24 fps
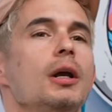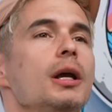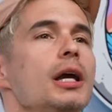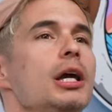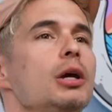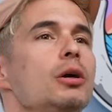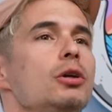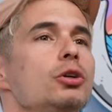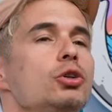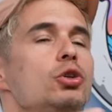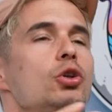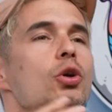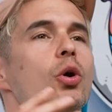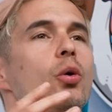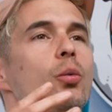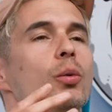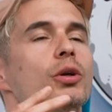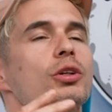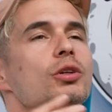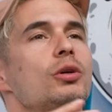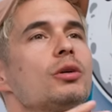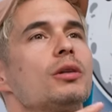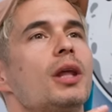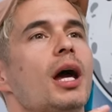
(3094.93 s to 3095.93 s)
It, you know,
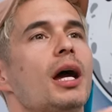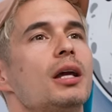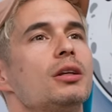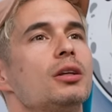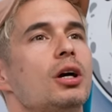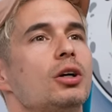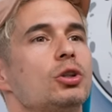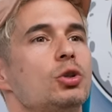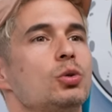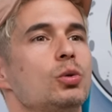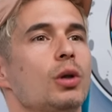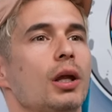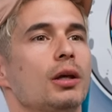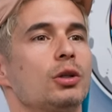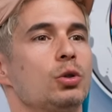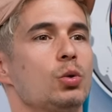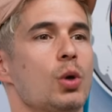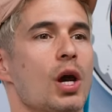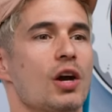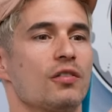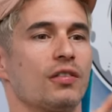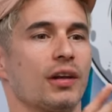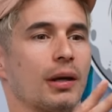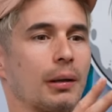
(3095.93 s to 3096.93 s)
when you're that young, you like you
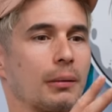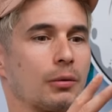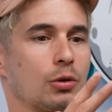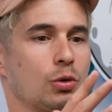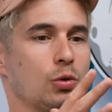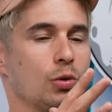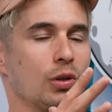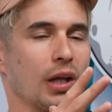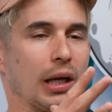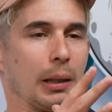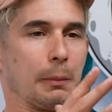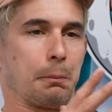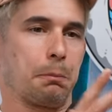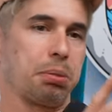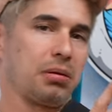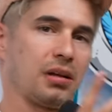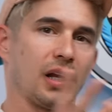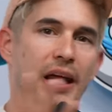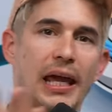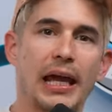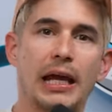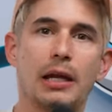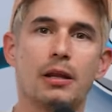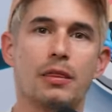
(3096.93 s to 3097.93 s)
have like you like
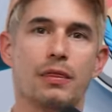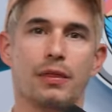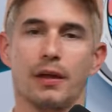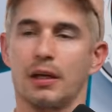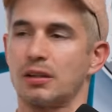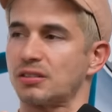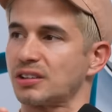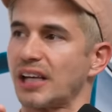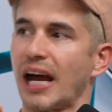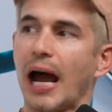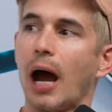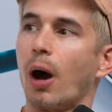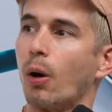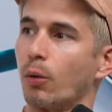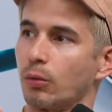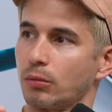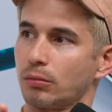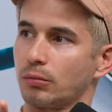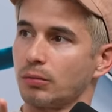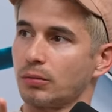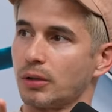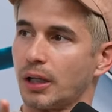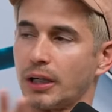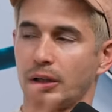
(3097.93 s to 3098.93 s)
plan things out,
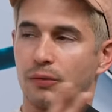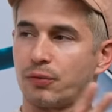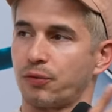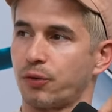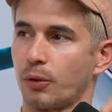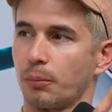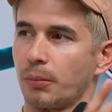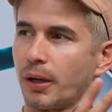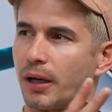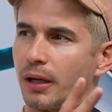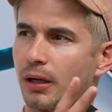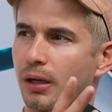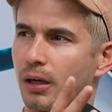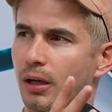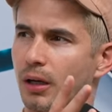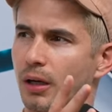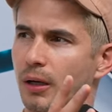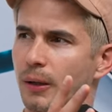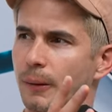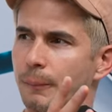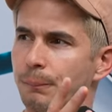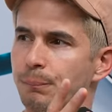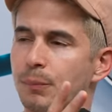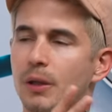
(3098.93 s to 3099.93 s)
like from like
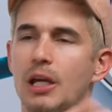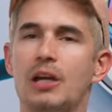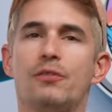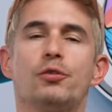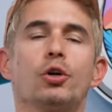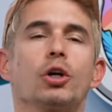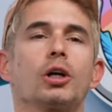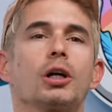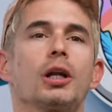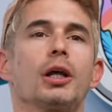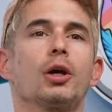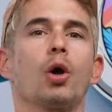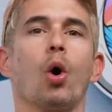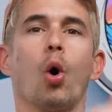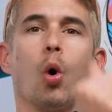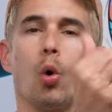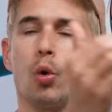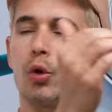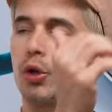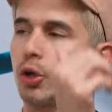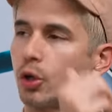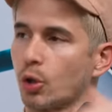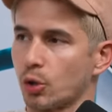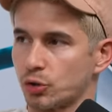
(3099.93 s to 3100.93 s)
if you're gonna like hold
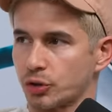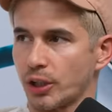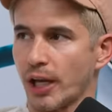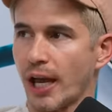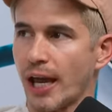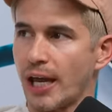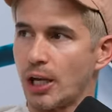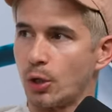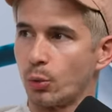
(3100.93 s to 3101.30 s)
a girl's hand